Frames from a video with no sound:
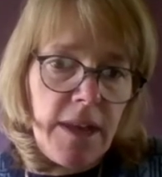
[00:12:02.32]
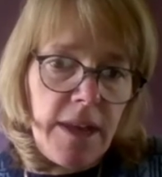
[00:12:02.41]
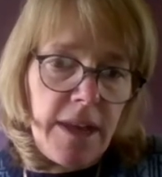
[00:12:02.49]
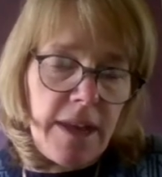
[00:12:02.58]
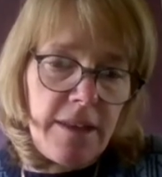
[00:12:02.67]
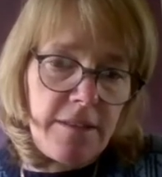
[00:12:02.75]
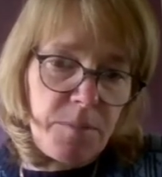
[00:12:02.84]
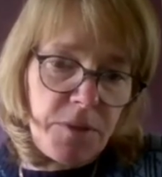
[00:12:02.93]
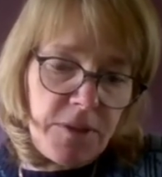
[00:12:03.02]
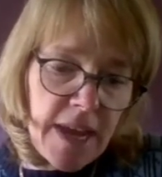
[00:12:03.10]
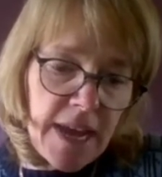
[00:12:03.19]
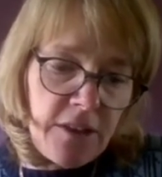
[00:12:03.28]
is
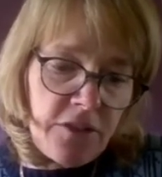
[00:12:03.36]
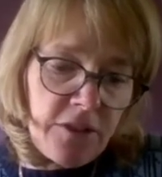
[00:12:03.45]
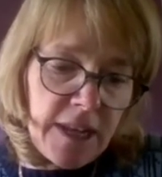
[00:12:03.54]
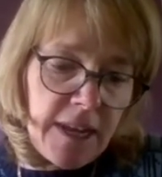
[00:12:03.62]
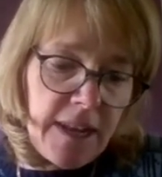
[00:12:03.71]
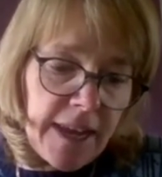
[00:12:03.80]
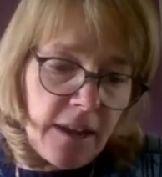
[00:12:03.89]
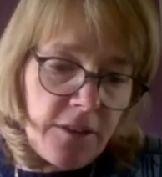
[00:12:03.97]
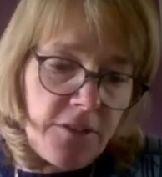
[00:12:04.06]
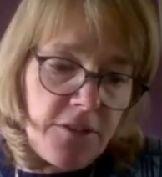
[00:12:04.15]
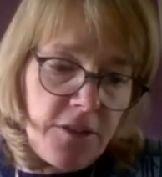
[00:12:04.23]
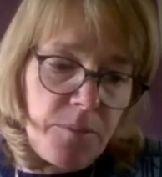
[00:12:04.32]
potentially
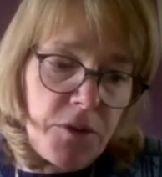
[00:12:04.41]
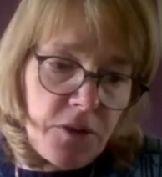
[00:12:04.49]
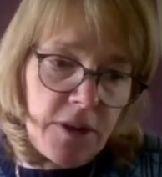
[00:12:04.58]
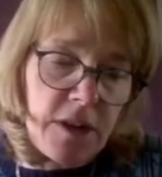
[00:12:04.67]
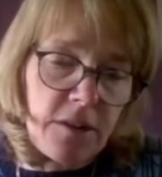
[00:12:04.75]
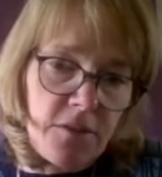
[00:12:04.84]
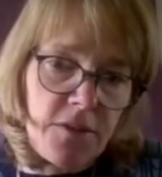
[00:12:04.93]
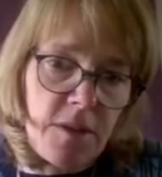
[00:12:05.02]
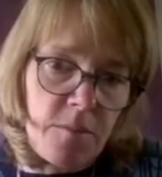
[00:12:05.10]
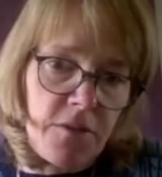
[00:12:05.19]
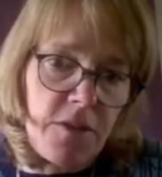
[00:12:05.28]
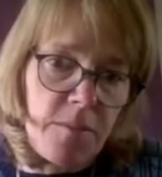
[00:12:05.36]
linked to the products of
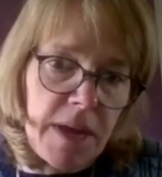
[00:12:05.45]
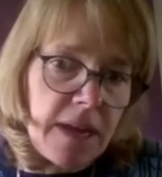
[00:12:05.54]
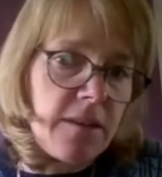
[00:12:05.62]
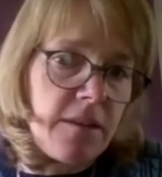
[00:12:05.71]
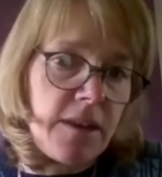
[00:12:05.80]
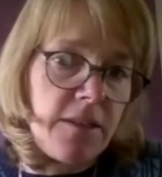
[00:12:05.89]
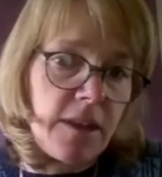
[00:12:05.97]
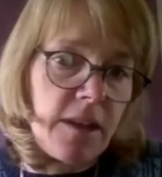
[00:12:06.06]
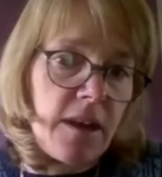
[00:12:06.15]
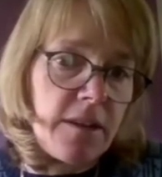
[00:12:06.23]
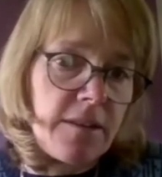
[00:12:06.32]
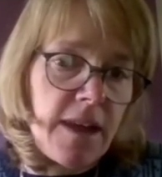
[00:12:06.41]
some of the bacteria in the
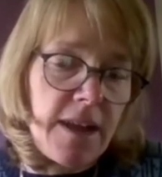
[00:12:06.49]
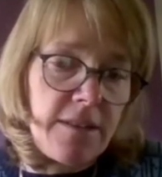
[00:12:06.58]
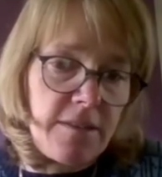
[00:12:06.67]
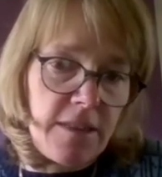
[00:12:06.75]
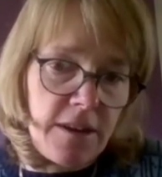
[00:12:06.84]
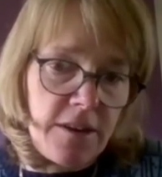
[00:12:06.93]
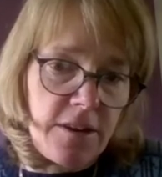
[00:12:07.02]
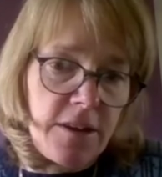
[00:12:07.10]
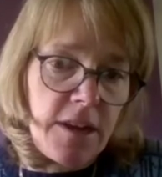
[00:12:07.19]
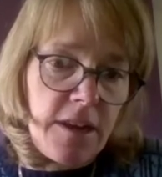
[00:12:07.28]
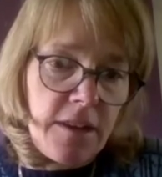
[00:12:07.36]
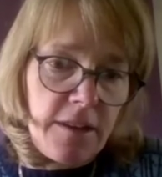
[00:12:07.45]
gut as they're
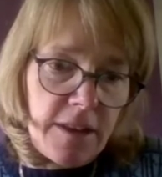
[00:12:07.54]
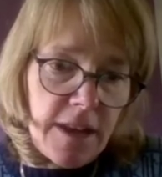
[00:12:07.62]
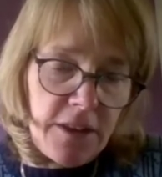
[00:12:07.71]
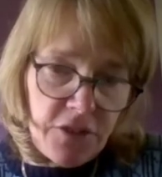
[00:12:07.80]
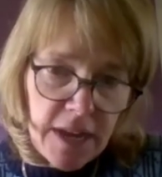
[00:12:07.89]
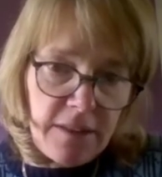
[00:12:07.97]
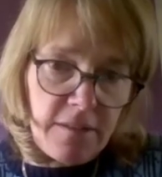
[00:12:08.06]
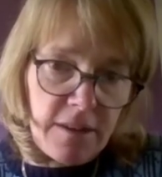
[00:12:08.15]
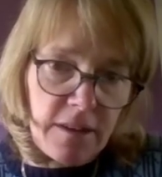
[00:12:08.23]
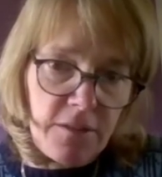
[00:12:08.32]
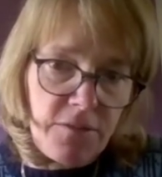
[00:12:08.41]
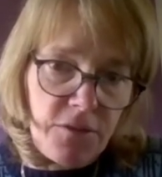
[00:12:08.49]

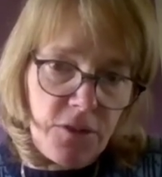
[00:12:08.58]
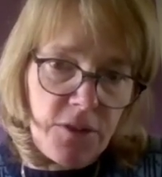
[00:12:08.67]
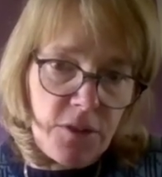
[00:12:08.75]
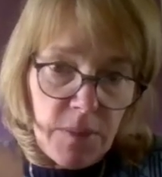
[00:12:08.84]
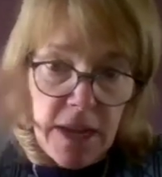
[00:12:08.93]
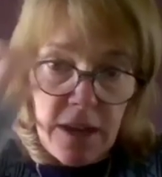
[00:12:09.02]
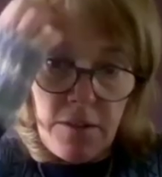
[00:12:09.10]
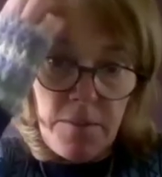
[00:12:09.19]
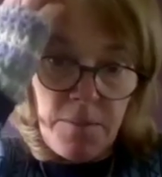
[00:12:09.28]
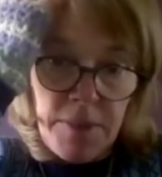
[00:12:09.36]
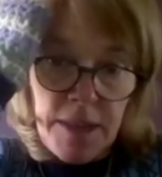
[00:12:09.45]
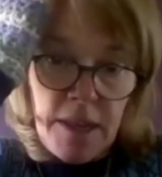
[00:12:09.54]
digesting the food as well.
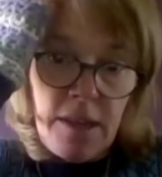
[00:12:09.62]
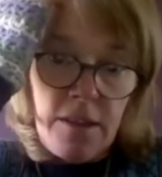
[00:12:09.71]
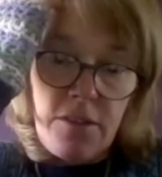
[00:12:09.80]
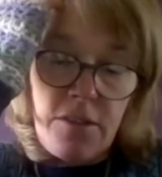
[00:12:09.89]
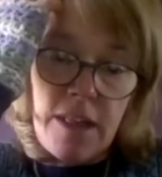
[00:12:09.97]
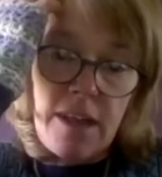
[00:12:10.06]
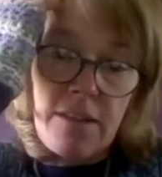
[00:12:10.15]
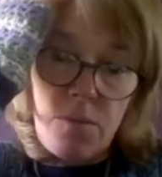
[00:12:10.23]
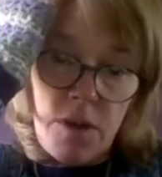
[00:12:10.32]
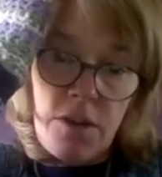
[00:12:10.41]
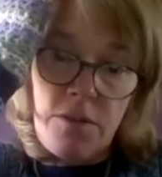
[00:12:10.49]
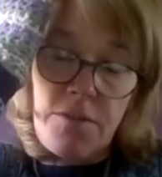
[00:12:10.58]
So that's, that's
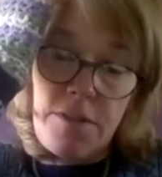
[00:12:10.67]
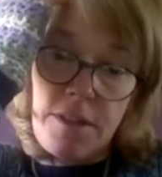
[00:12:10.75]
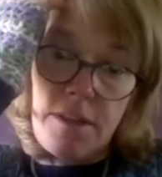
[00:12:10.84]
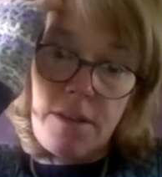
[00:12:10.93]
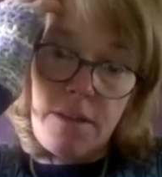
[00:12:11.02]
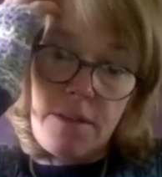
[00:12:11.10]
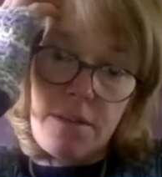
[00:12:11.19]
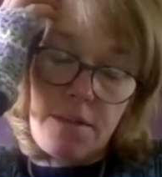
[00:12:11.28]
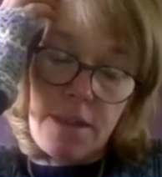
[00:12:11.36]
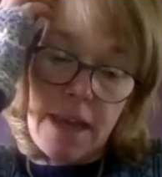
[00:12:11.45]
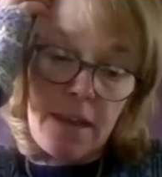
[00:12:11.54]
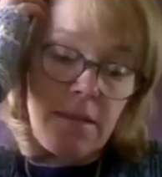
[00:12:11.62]
one it. of the
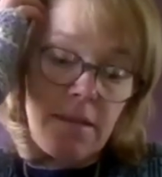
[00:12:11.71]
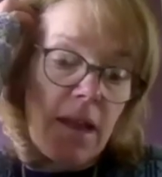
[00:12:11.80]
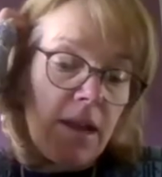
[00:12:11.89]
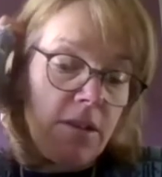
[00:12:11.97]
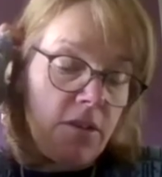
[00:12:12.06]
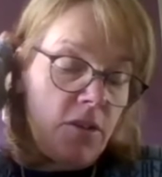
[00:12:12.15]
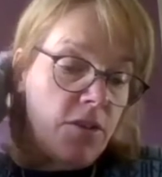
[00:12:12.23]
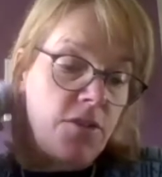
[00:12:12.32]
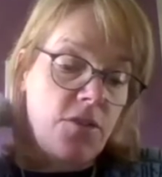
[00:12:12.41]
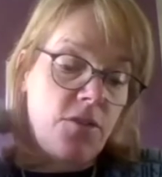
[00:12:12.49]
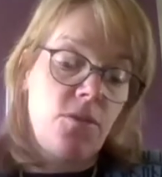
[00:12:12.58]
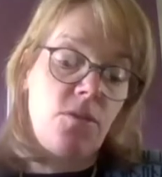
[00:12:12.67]
things. And
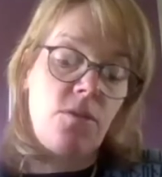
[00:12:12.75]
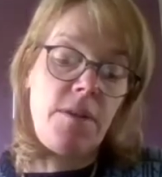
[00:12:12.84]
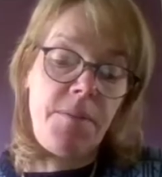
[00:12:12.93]
also,